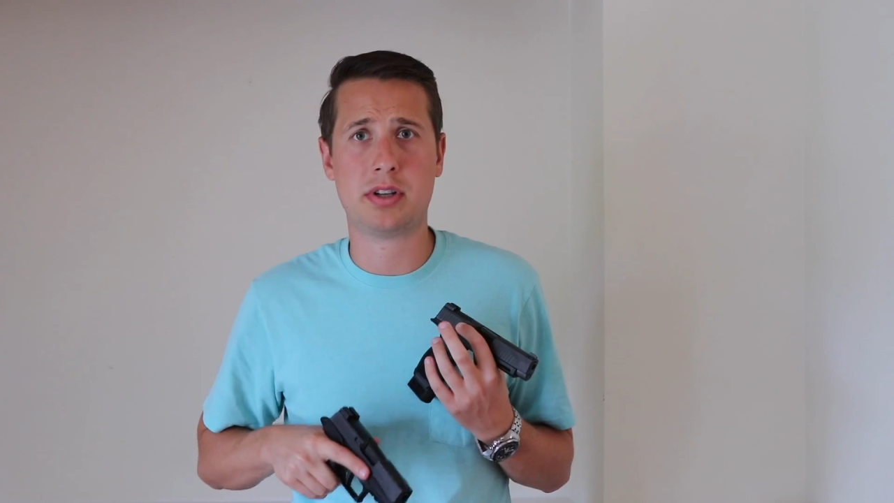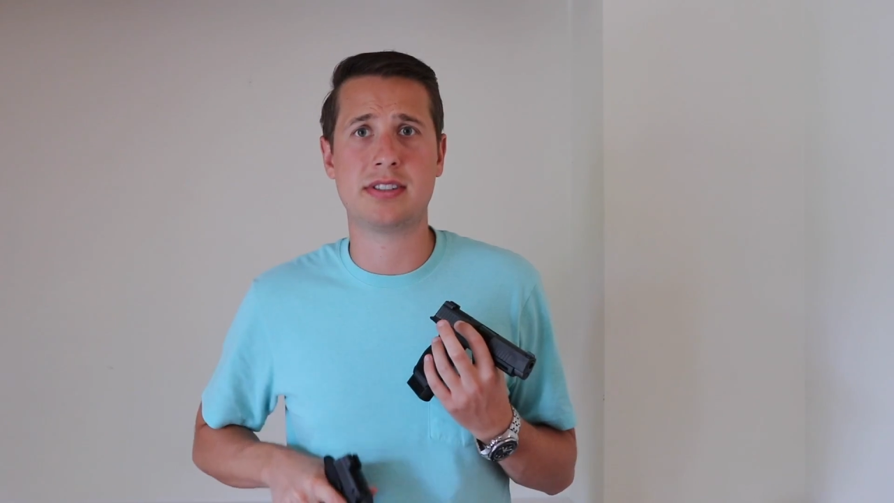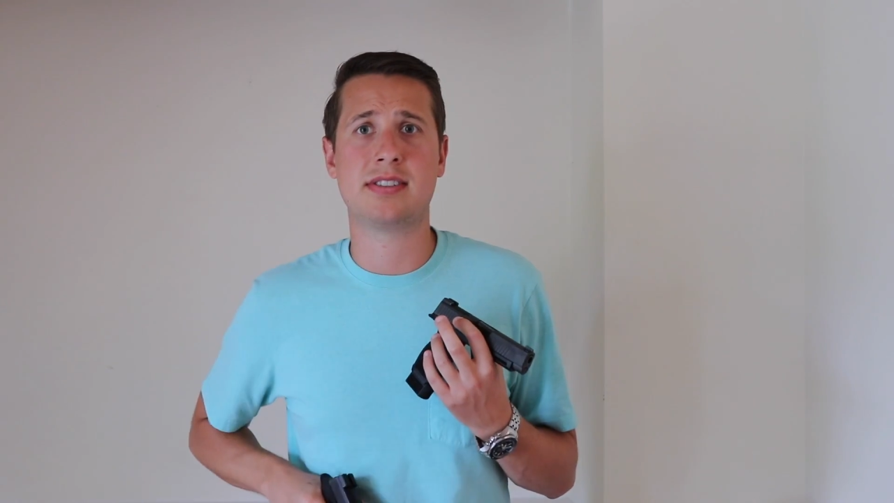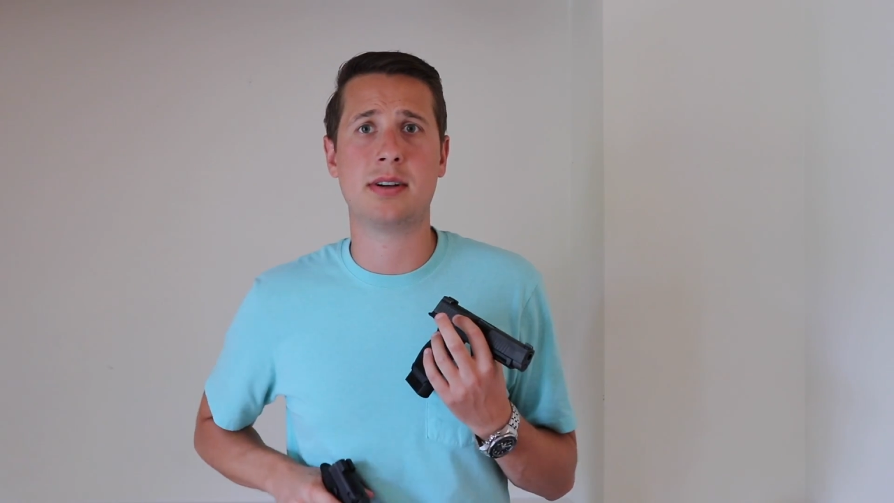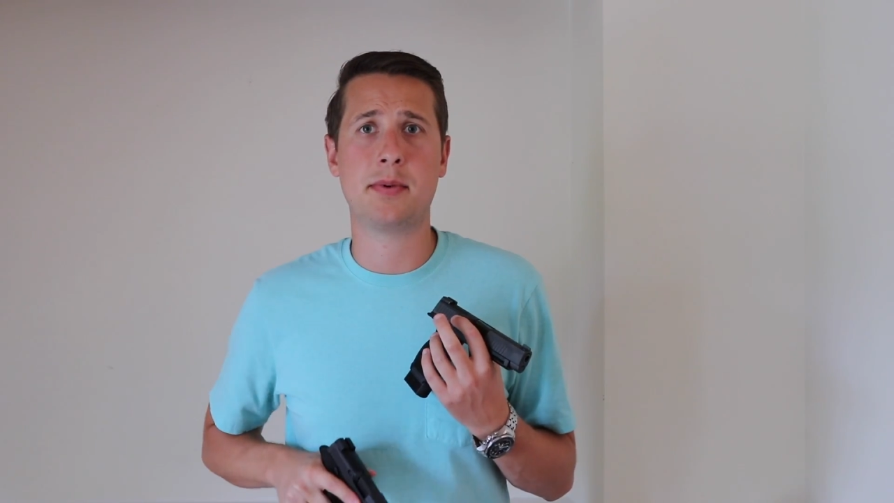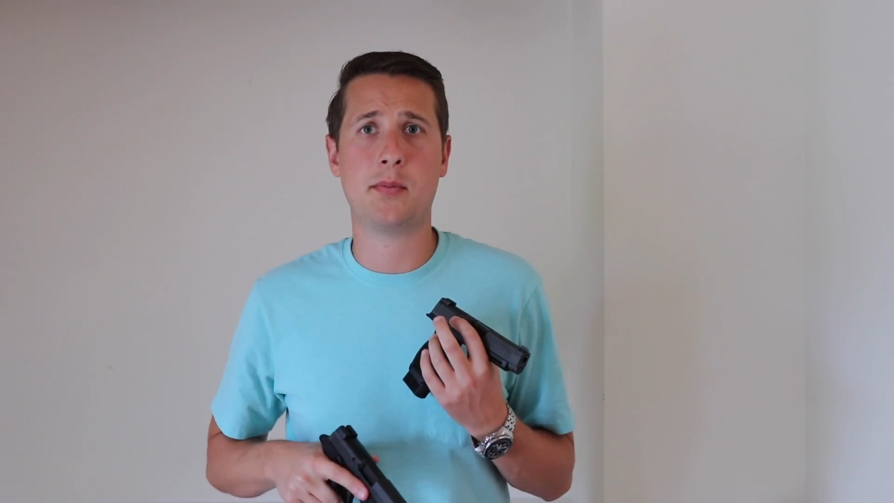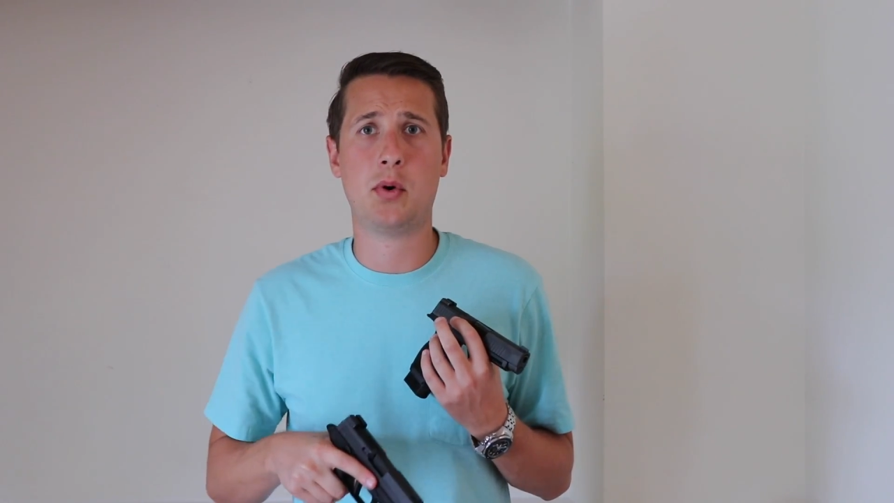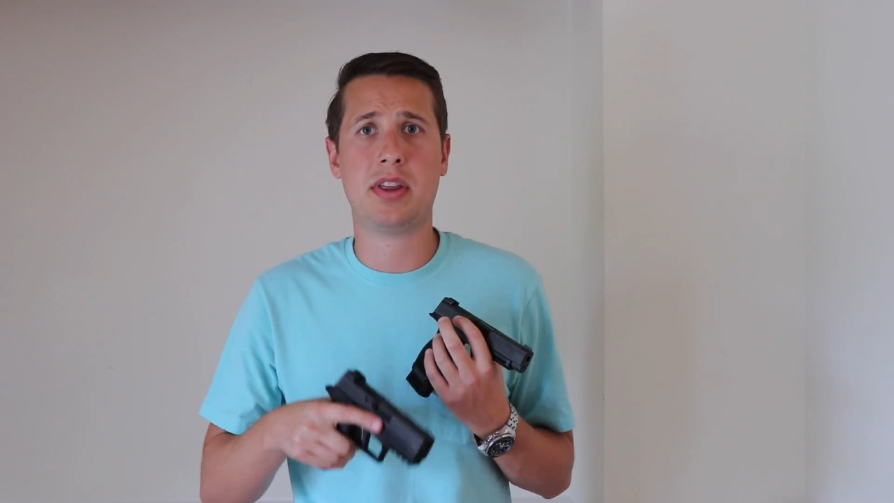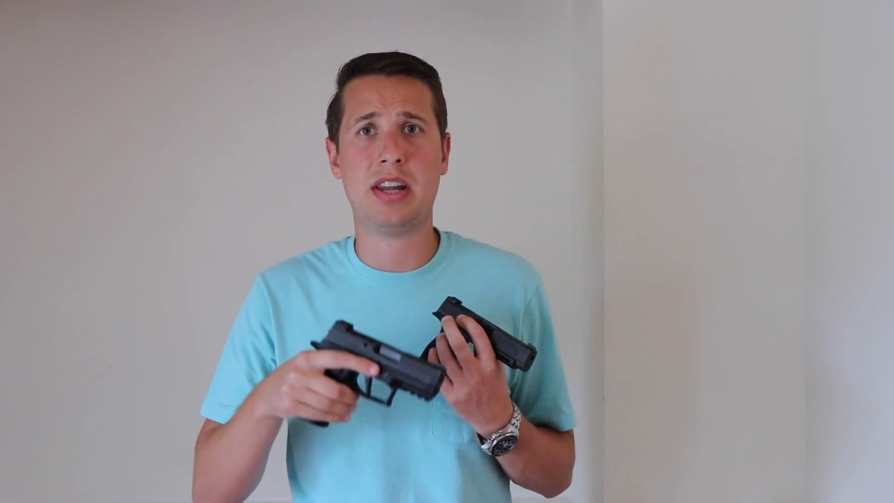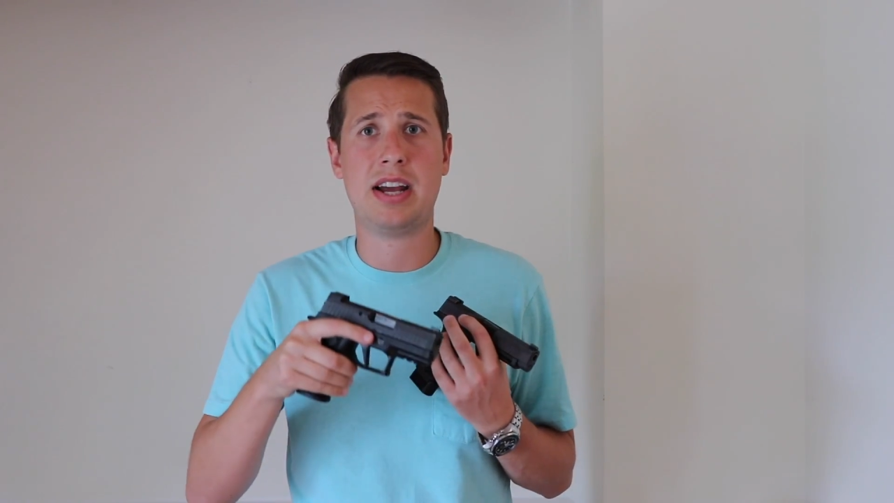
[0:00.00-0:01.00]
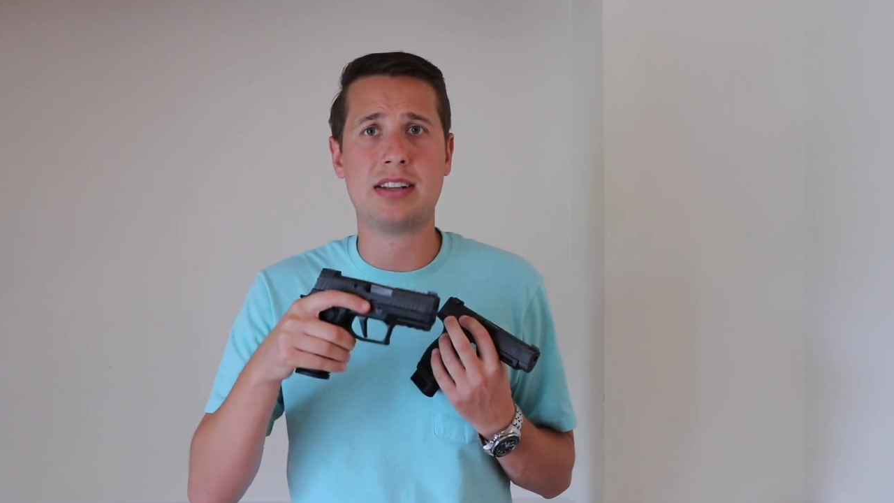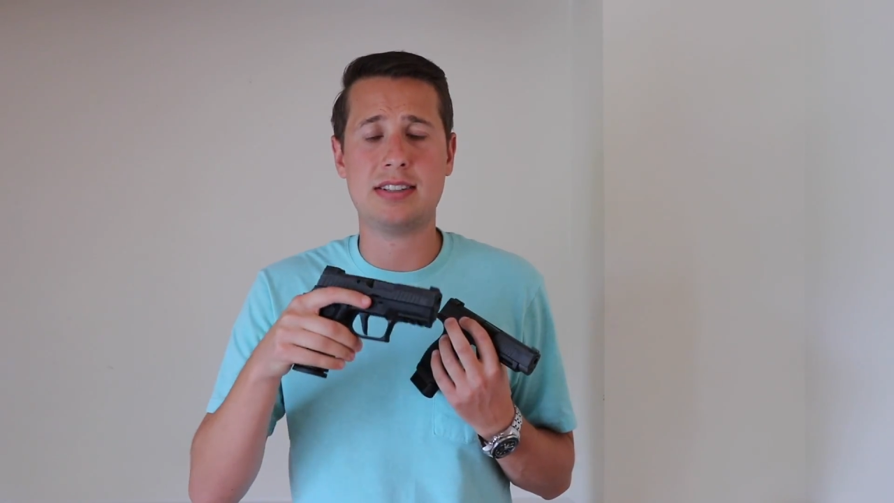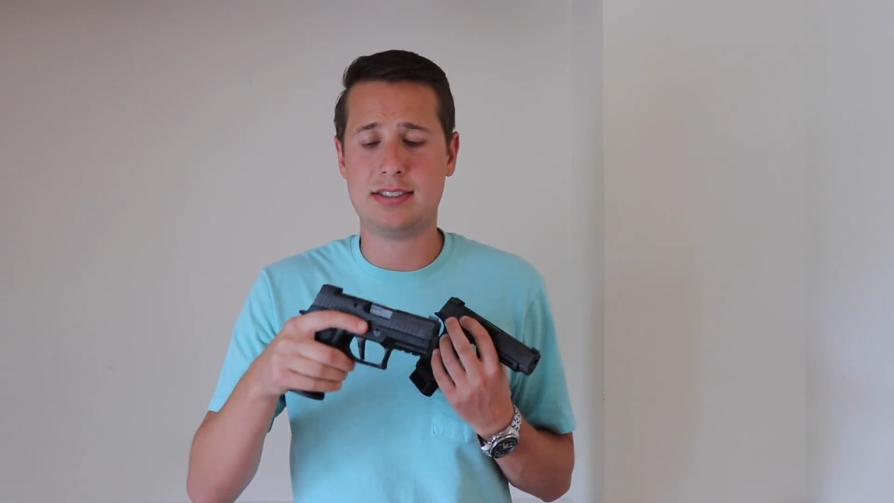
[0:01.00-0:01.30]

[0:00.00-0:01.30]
concealment more than likely,